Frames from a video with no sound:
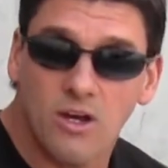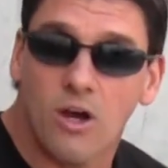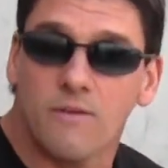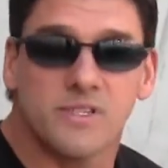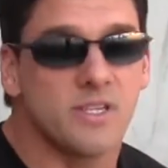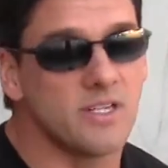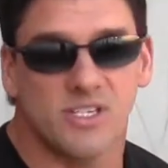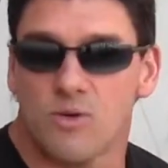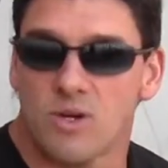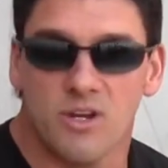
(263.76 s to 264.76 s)
all of a sudden
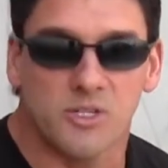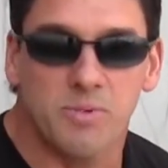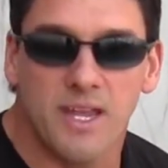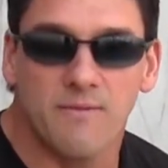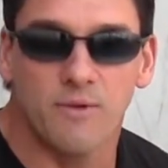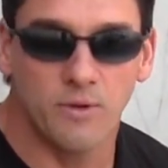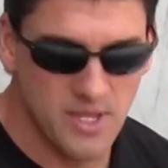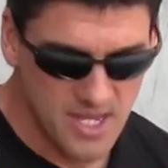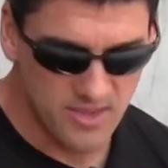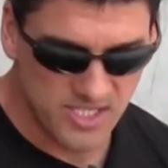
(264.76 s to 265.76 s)
it's nowhere near as painful.
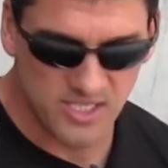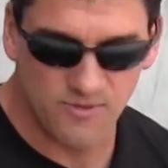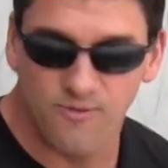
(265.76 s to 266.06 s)
This is